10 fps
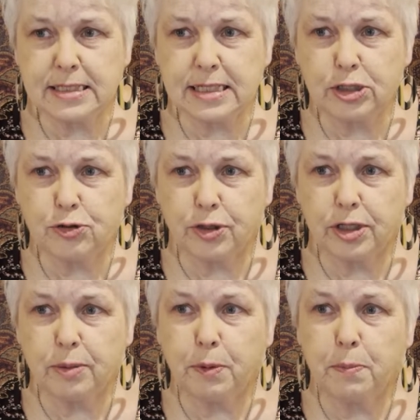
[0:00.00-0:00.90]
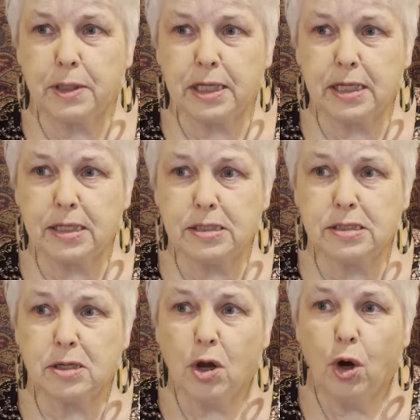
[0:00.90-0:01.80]
century, the
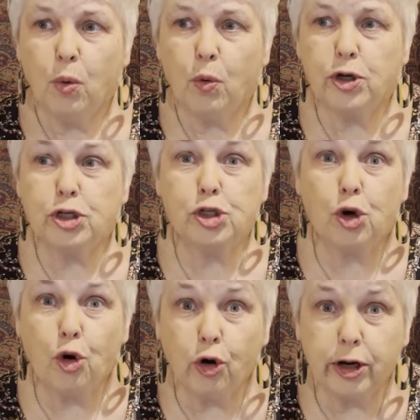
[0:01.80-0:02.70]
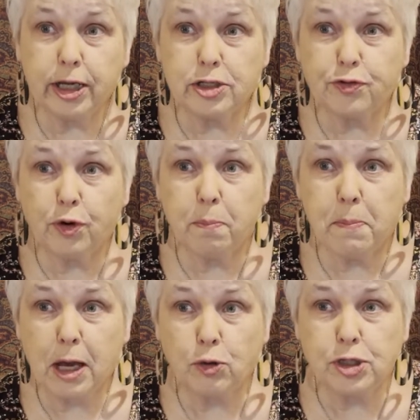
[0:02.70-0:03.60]
Burmese were notorious for
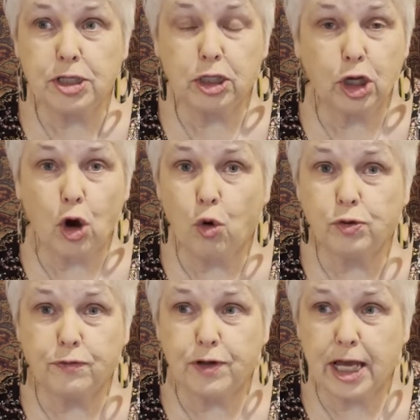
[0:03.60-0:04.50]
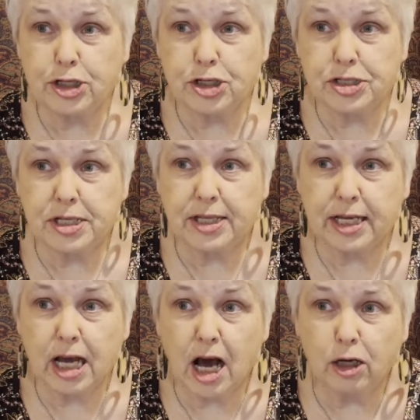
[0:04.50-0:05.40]
melting the gold of nations that they
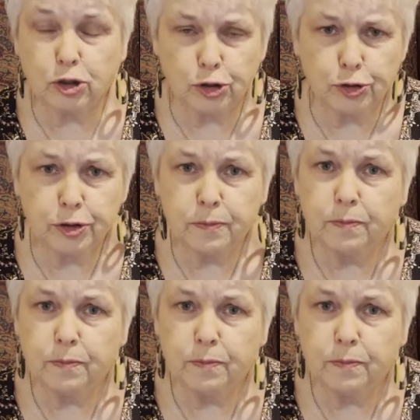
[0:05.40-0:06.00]
conquered.